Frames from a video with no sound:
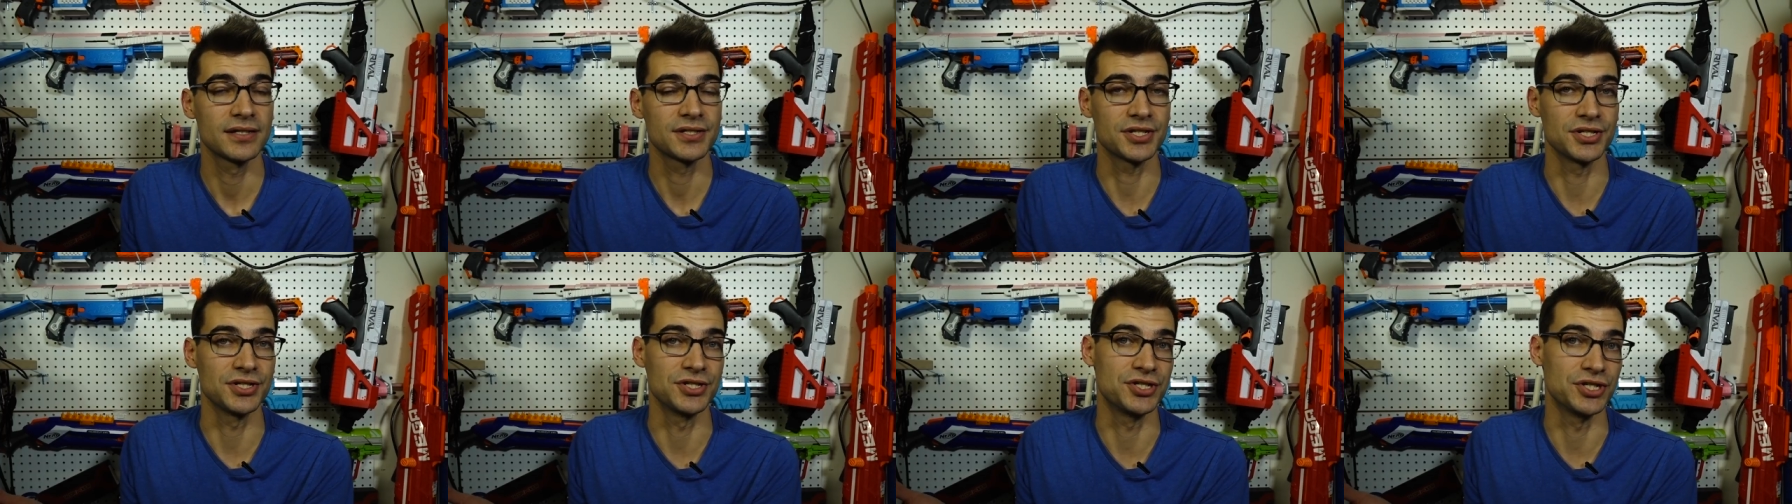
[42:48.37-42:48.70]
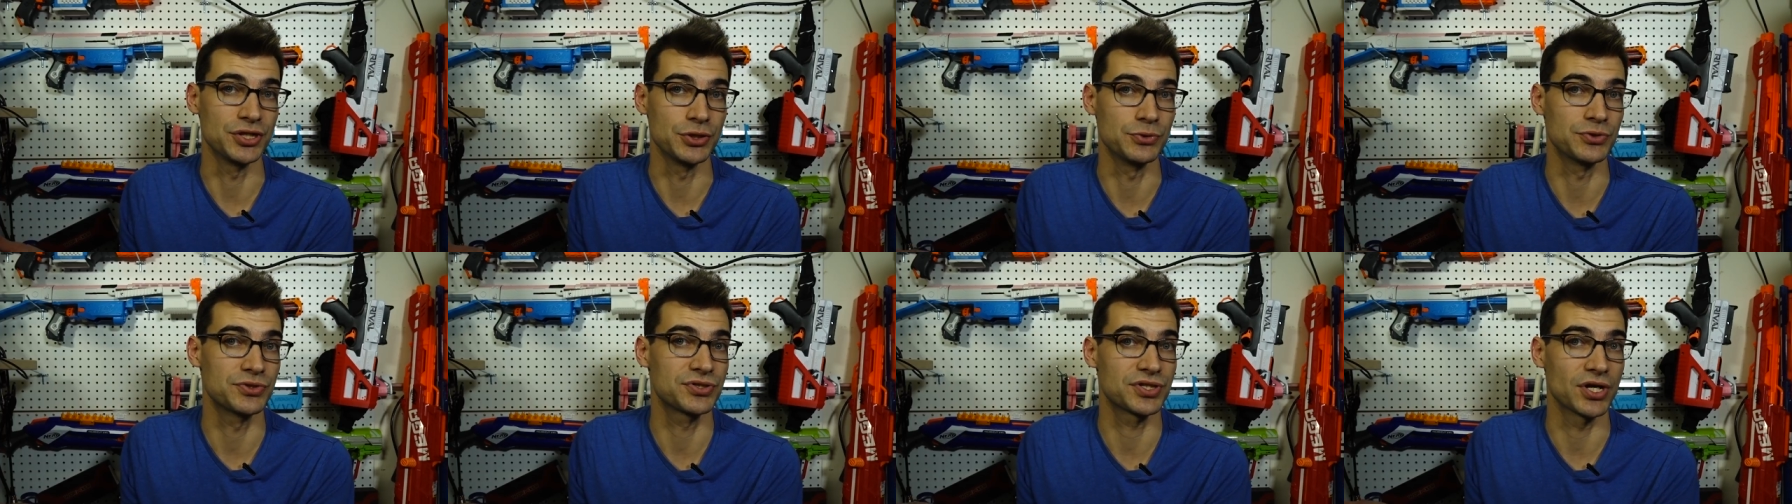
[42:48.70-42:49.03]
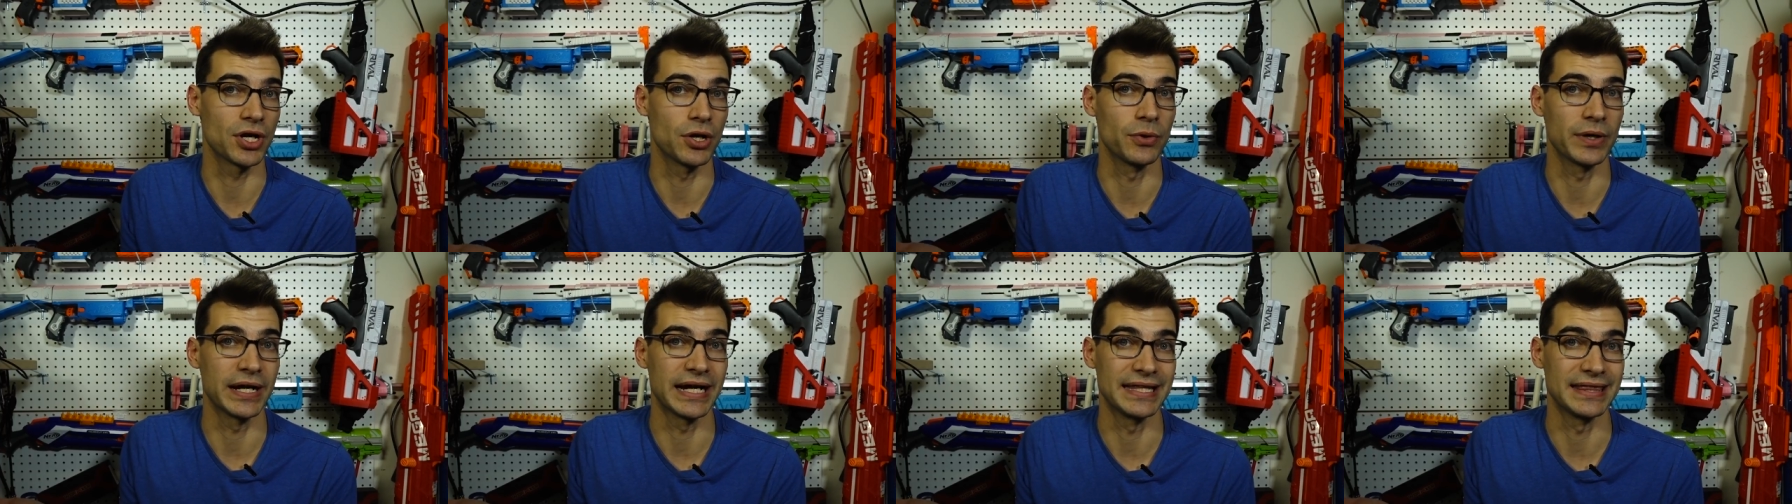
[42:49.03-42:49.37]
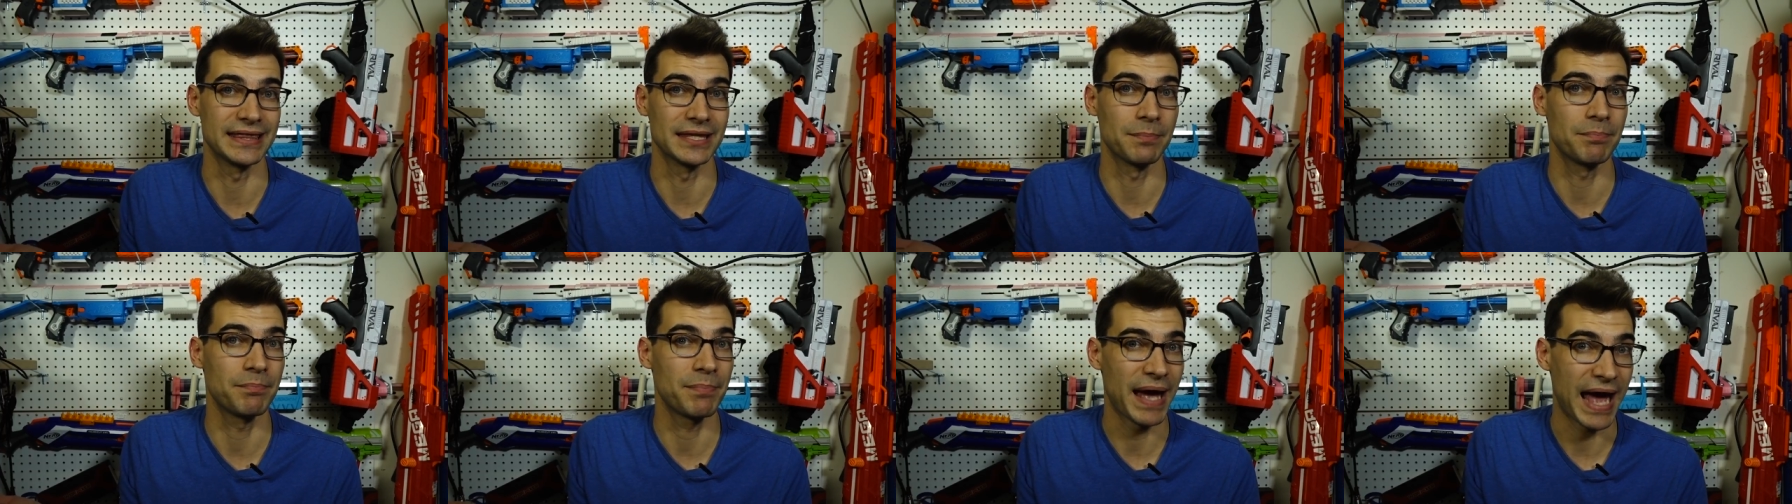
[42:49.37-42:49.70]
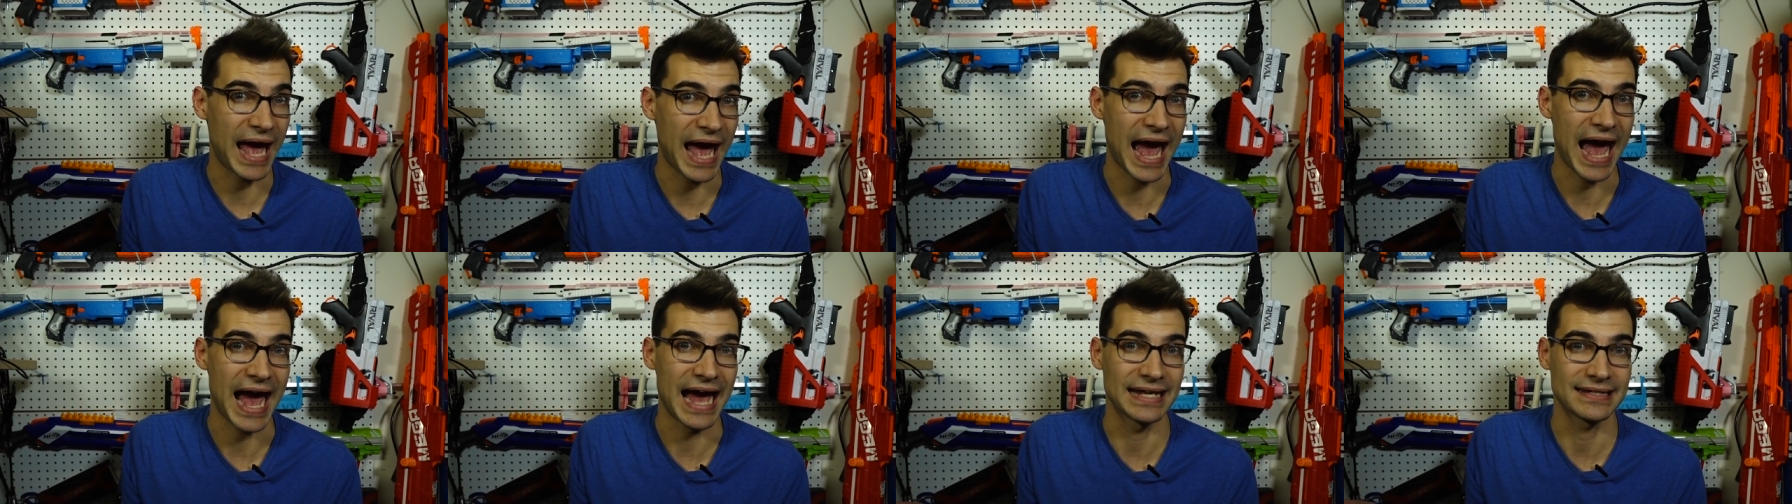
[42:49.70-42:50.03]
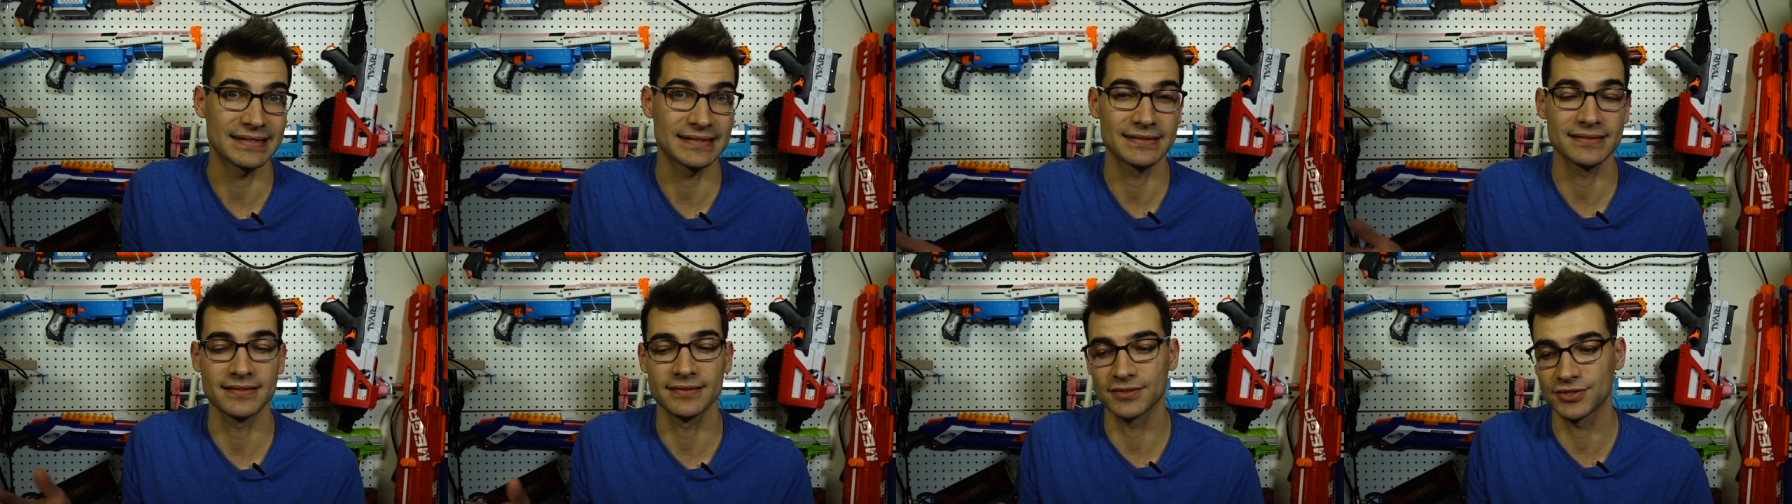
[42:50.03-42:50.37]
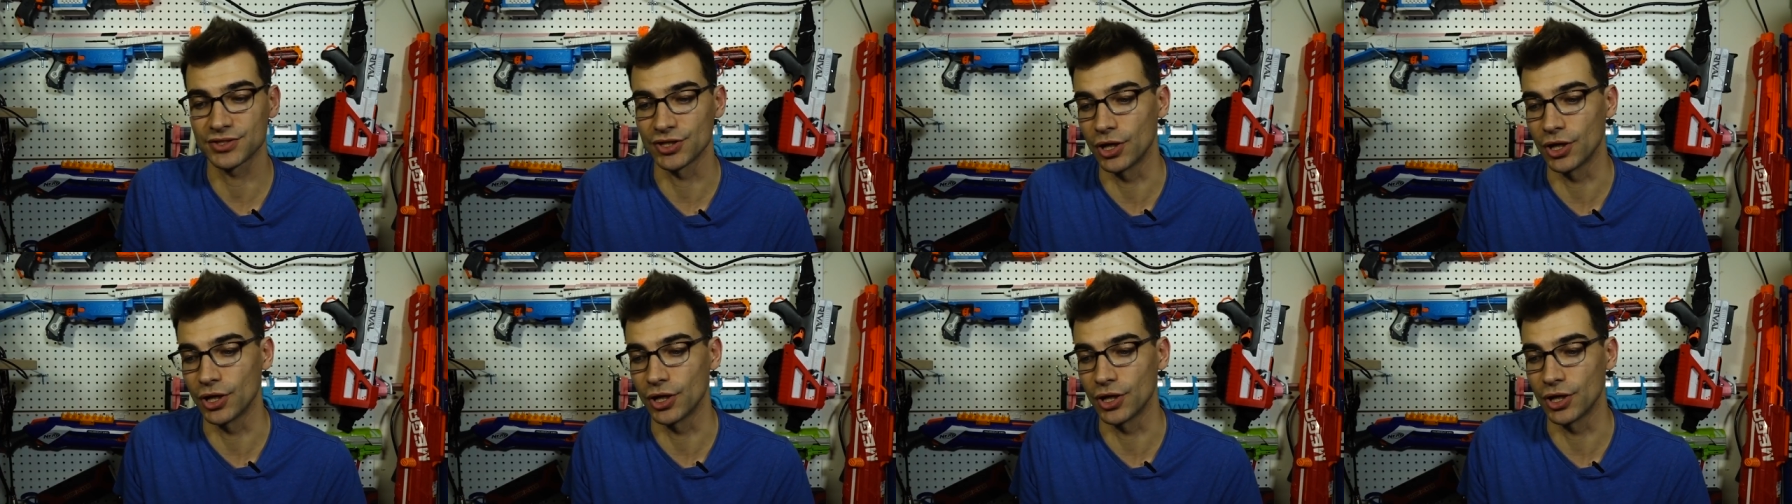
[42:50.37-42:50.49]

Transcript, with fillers: to do so in the past.